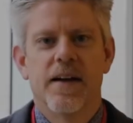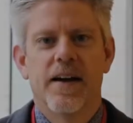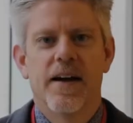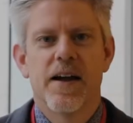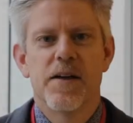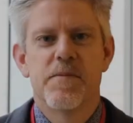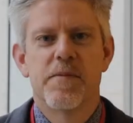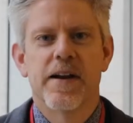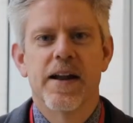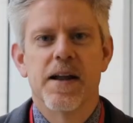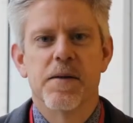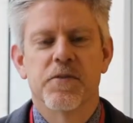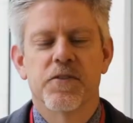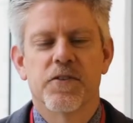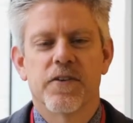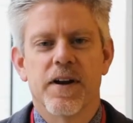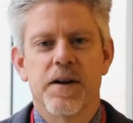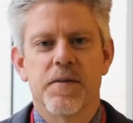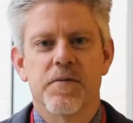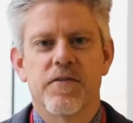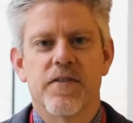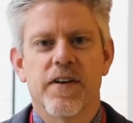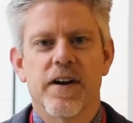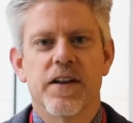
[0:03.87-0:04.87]
Hi, my name is
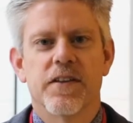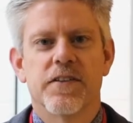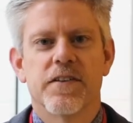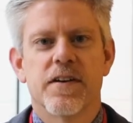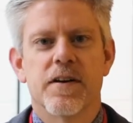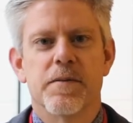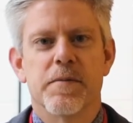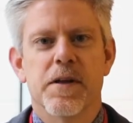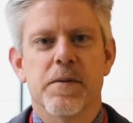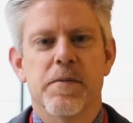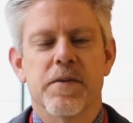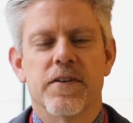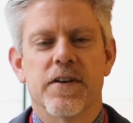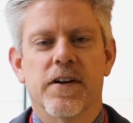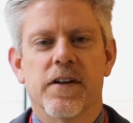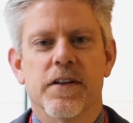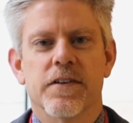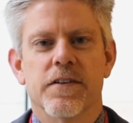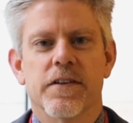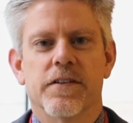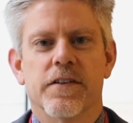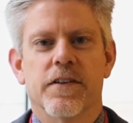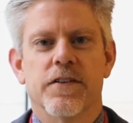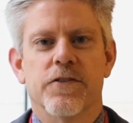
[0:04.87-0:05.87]
Graeme Fraser. I'm a
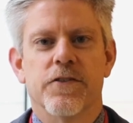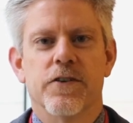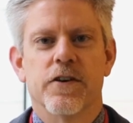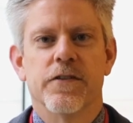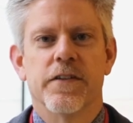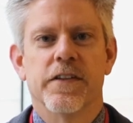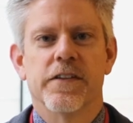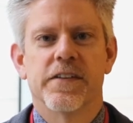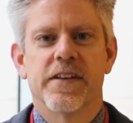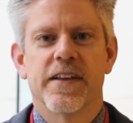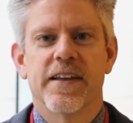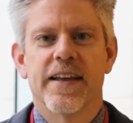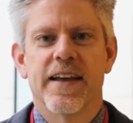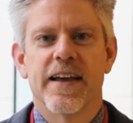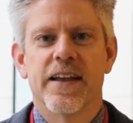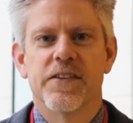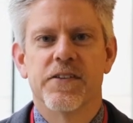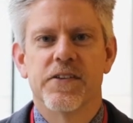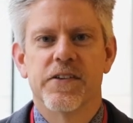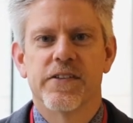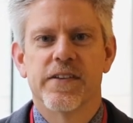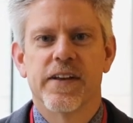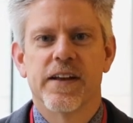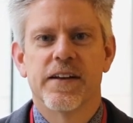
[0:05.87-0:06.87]
hematologist at the Juravinski
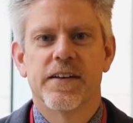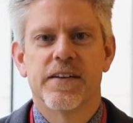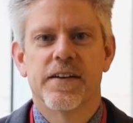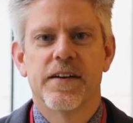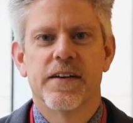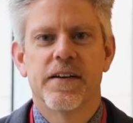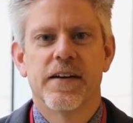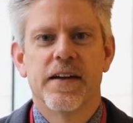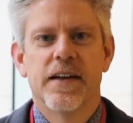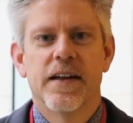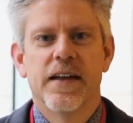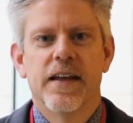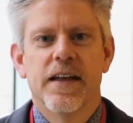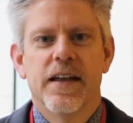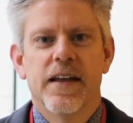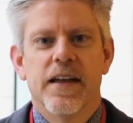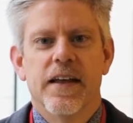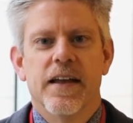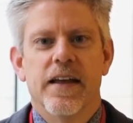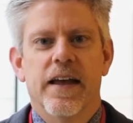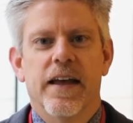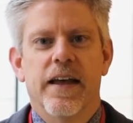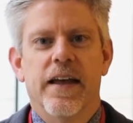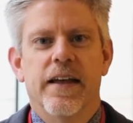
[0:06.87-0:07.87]
Cancer Center,
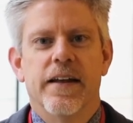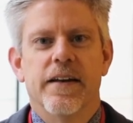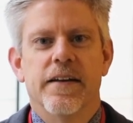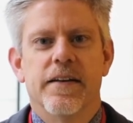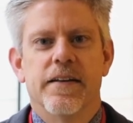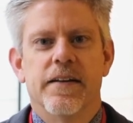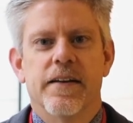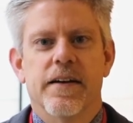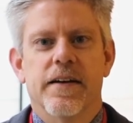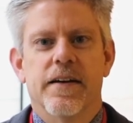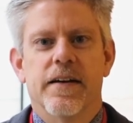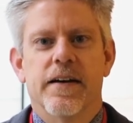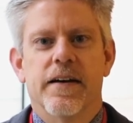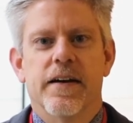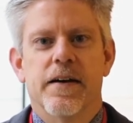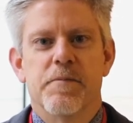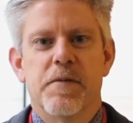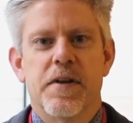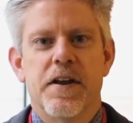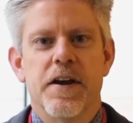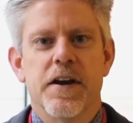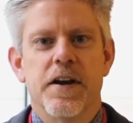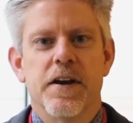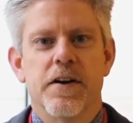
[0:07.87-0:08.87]
and uh,
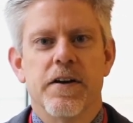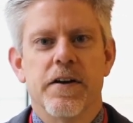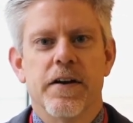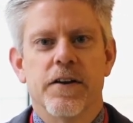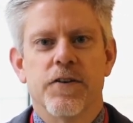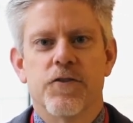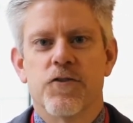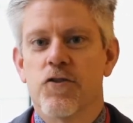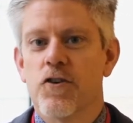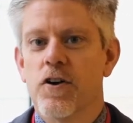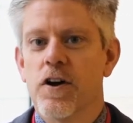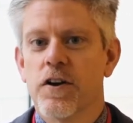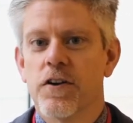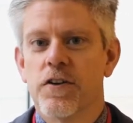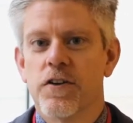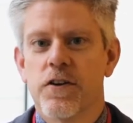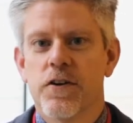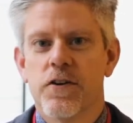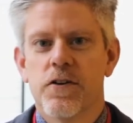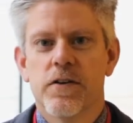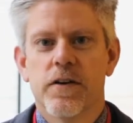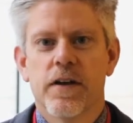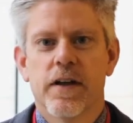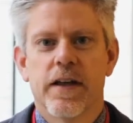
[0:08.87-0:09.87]
I'm here in
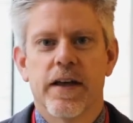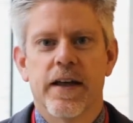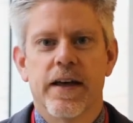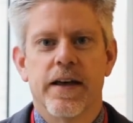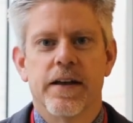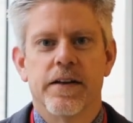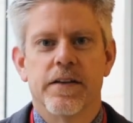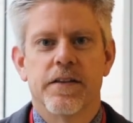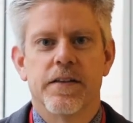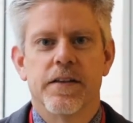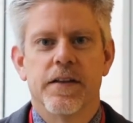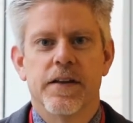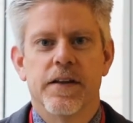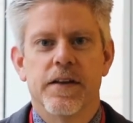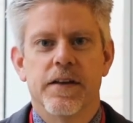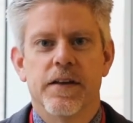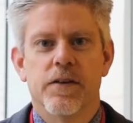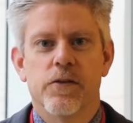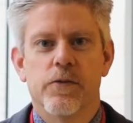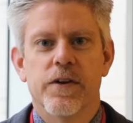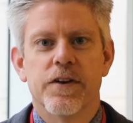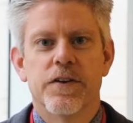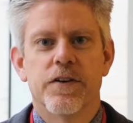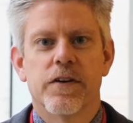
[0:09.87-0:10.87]
Toronto at the
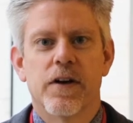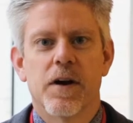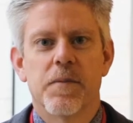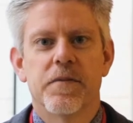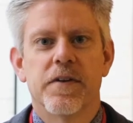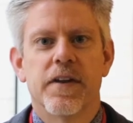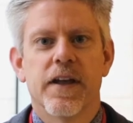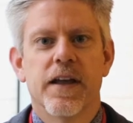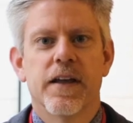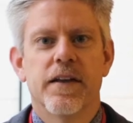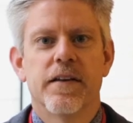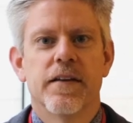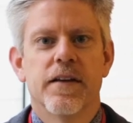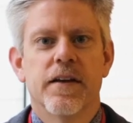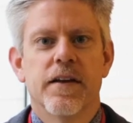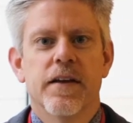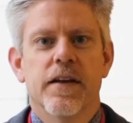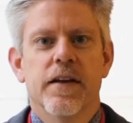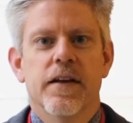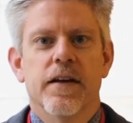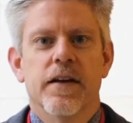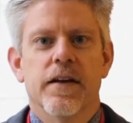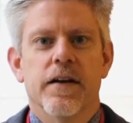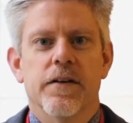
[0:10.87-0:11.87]
winter update
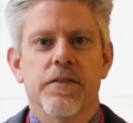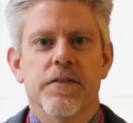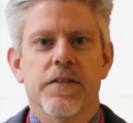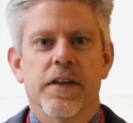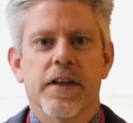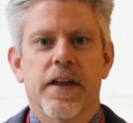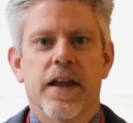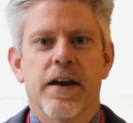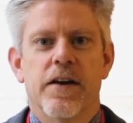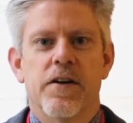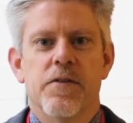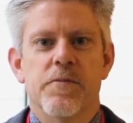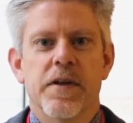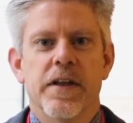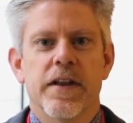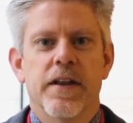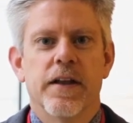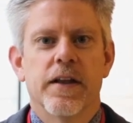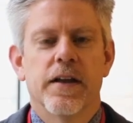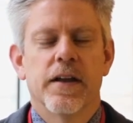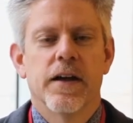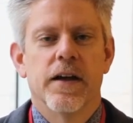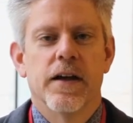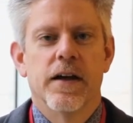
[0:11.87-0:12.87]
of the CARE
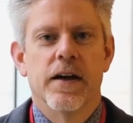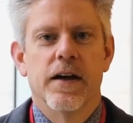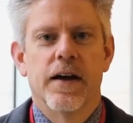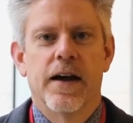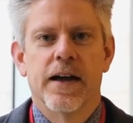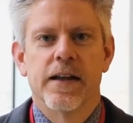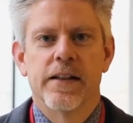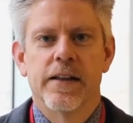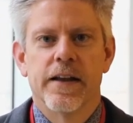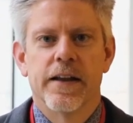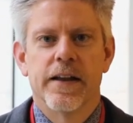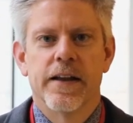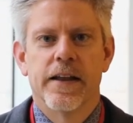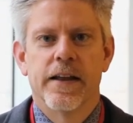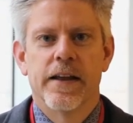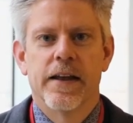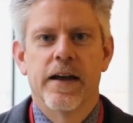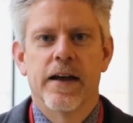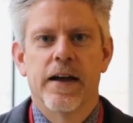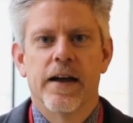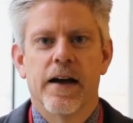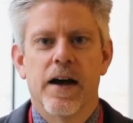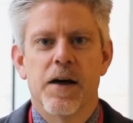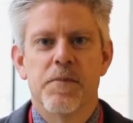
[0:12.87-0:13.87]
meeting, uh, highlighting
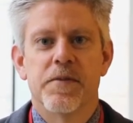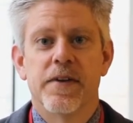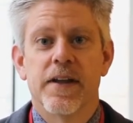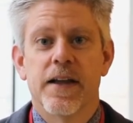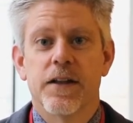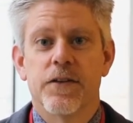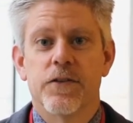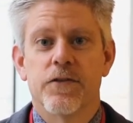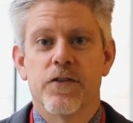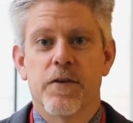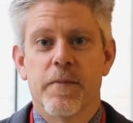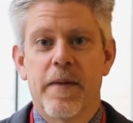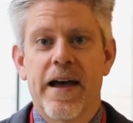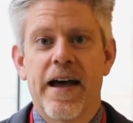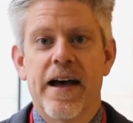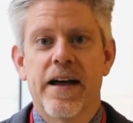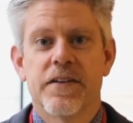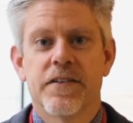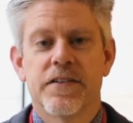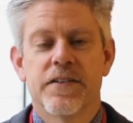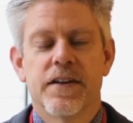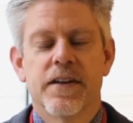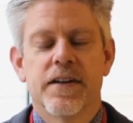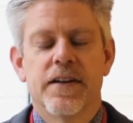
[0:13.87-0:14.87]
uh, updates from
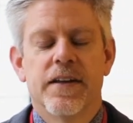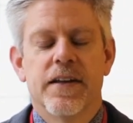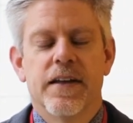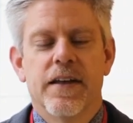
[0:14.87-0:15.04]
ASH.